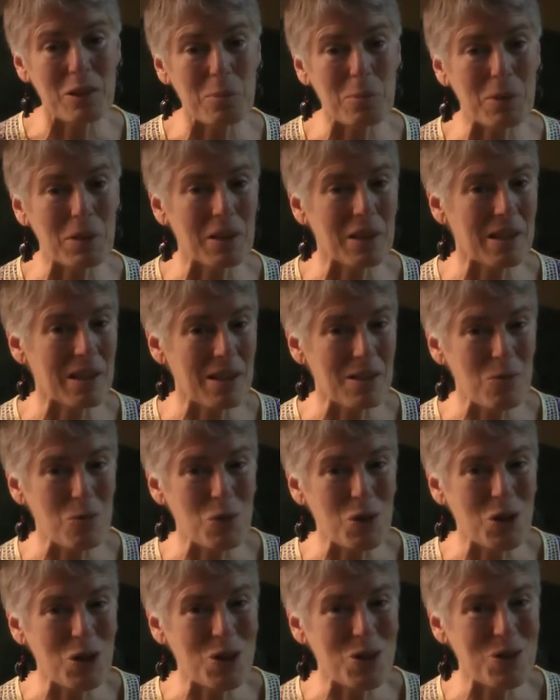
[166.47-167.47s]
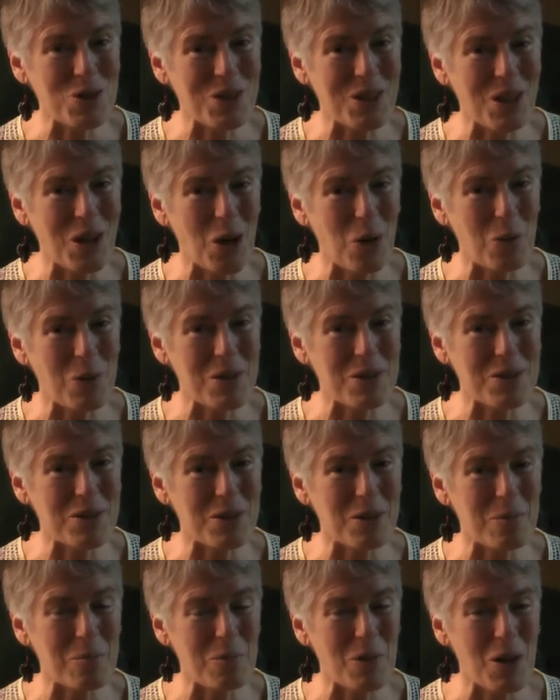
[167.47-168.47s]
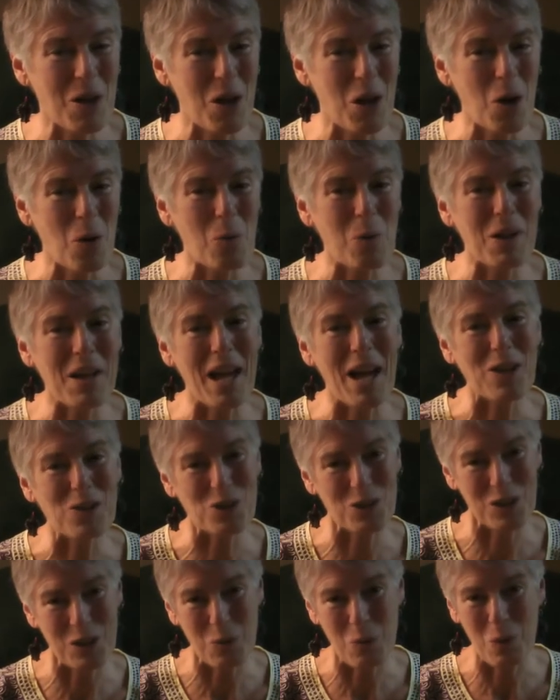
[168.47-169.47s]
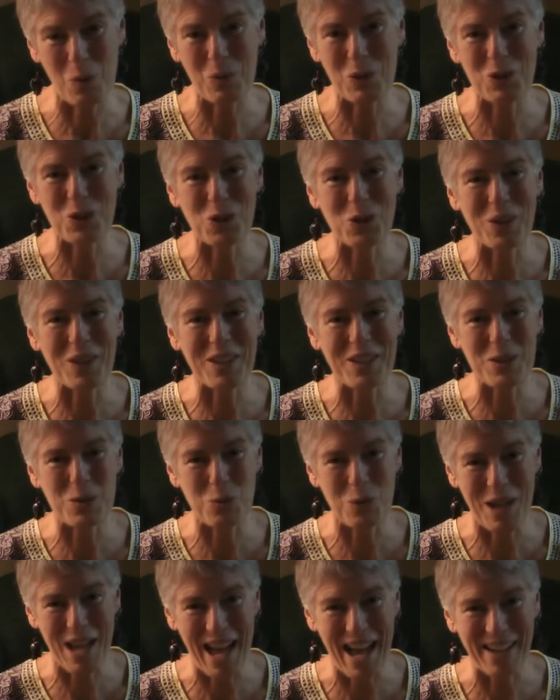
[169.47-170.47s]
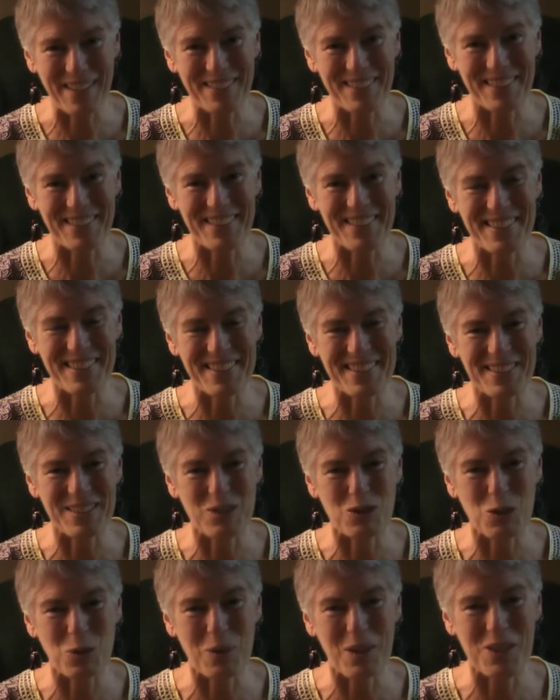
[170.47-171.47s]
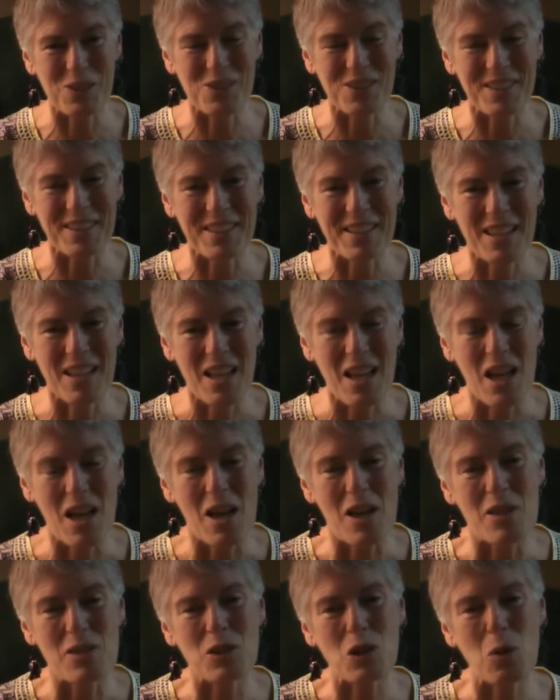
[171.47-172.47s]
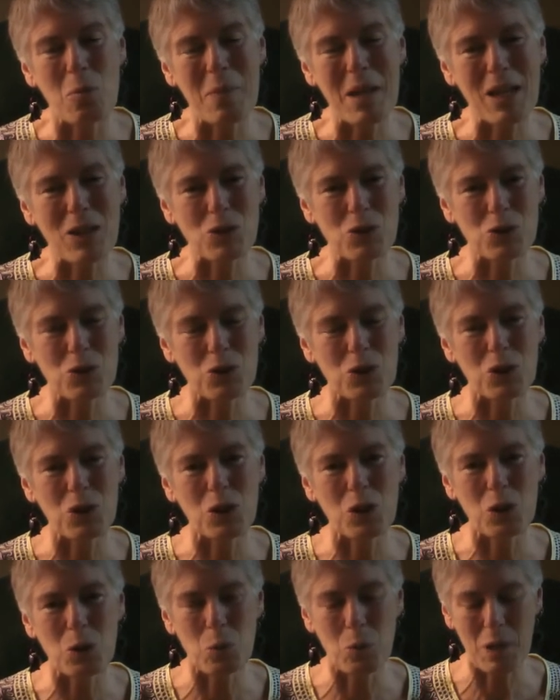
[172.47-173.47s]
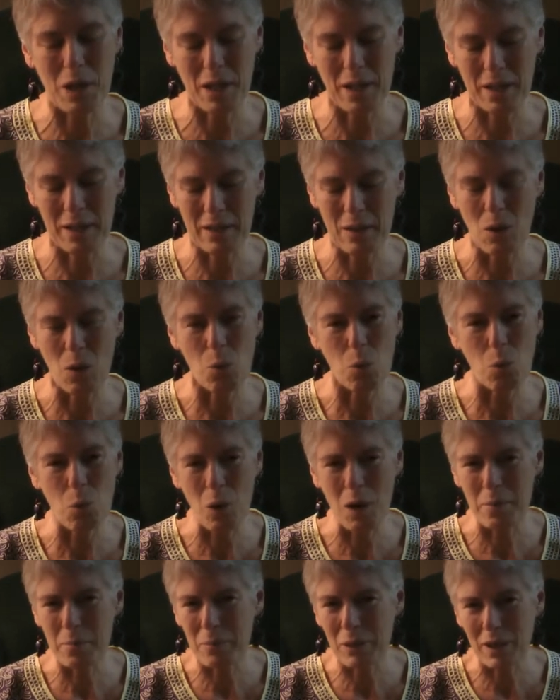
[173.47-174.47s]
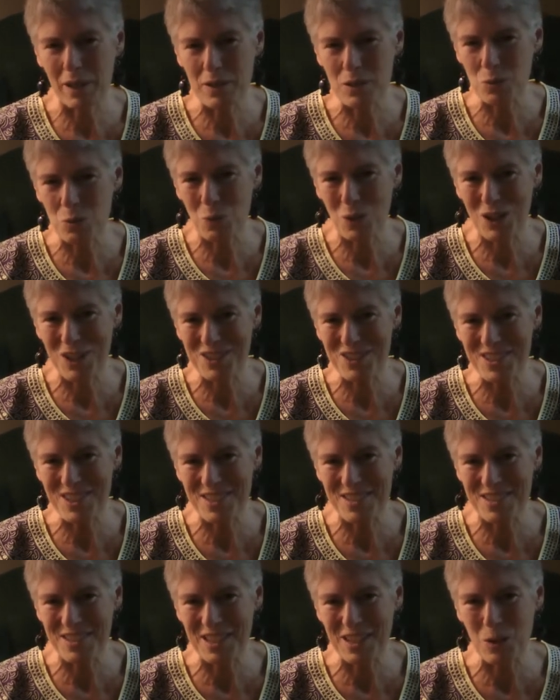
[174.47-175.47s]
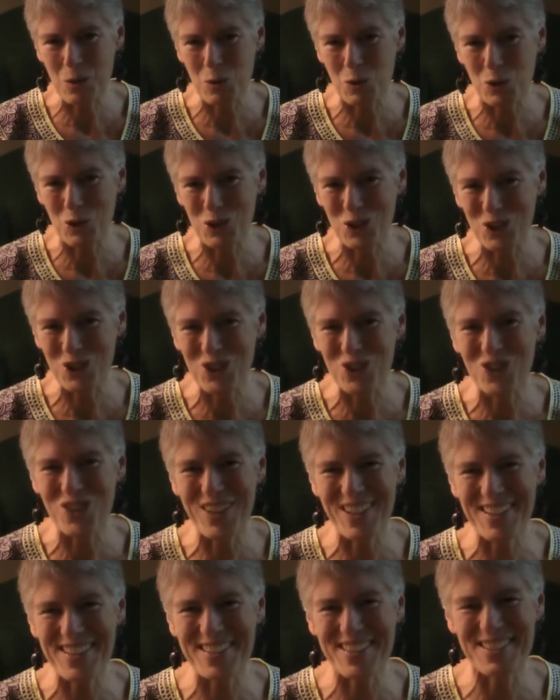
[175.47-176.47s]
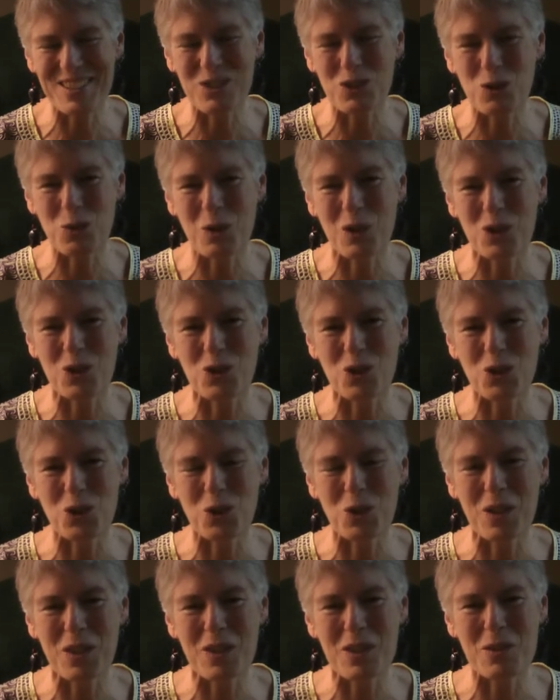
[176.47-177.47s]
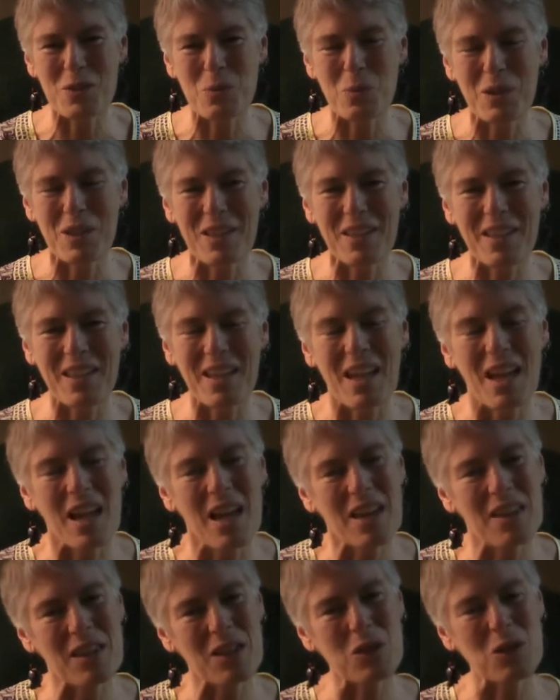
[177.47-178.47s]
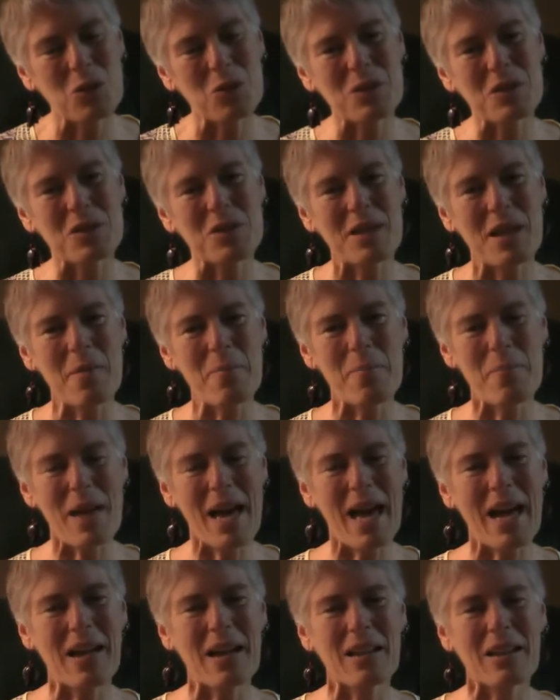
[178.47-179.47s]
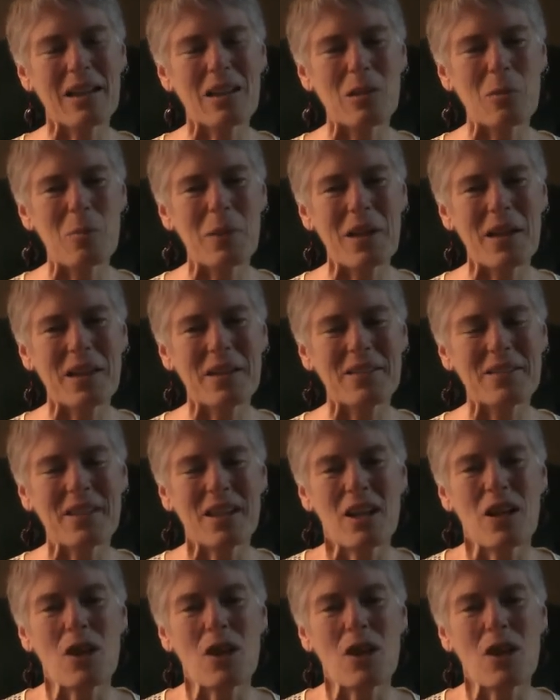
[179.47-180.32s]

to believe we're using our wisdom when actually what we're doing is reacting to the situation. So make sure when one plus one doesn't equal two in a situation you're in this week that you step back a little bit,